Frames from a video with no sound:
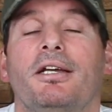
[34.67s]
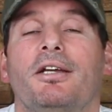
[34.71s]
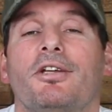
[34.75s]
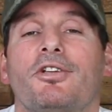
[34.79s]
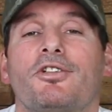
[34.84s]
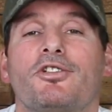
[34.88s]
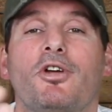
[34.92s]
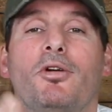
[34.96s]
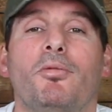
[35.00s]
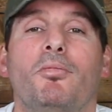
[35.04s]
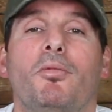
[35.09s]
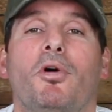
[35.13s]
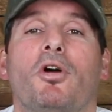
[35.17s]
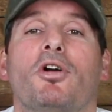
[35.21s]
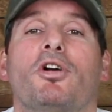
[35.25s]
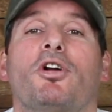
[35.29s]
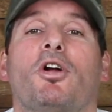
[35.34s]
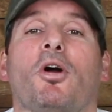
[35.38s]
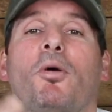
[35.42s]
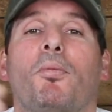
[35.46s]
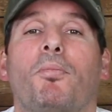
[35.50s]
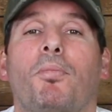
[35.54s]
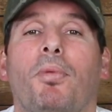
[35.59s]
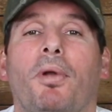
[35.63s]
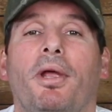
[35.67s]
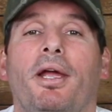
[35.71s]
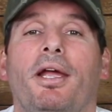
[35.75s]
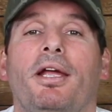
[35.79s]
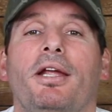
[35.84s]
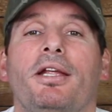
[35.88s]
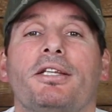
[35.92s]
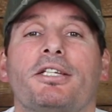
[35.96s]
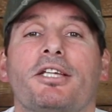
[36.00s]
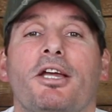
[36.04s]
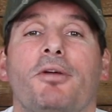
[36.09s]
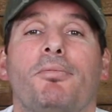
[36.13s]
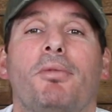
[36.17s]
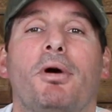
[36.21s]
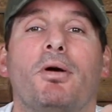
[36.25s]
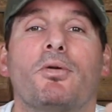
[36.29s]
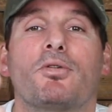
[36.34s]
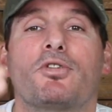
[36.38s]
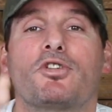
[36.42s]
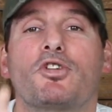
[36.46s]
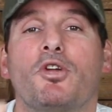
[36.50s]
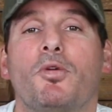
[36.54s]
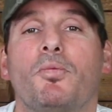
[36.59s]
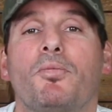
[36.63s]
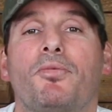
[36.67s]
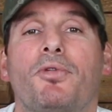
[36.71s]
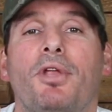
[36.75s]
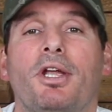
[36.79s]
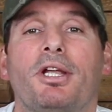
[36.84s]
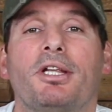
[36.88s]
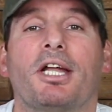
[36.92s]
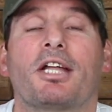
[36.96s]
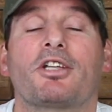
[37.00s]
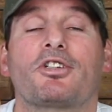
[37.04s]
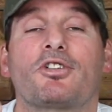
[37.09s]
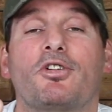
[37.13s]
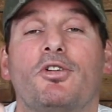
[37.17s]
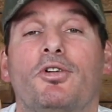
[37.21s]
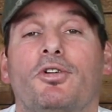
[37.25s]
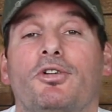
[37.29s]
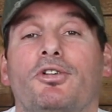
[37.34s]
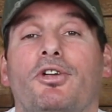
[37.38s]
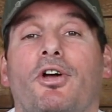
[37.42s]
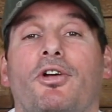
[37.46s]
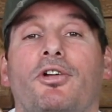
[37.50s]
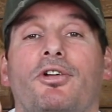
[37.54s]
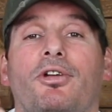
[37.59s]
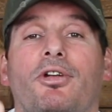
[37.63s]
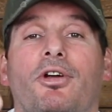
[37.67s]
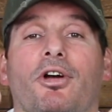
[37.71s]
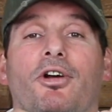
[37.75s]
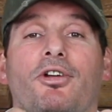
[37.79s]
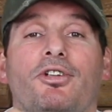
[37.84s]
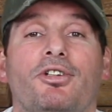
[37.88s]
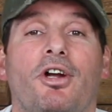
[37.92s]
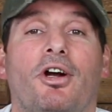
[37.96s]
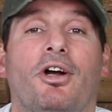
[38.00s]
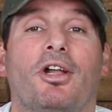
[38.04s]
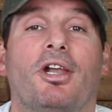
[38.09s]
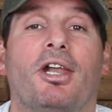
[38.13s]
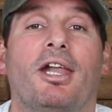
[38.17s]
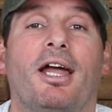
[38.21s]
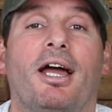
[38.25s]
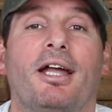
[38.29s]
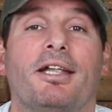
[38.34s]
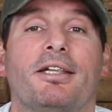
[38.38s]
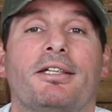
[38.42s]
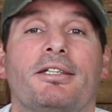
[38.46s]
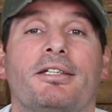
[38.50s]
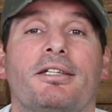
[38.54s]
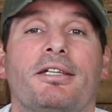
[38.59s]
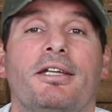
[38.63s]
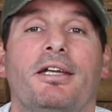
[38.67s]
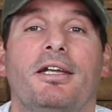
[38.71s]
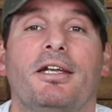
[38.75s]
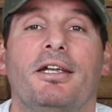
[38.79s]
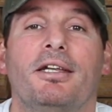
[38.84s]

someone complains about something that's going on your land.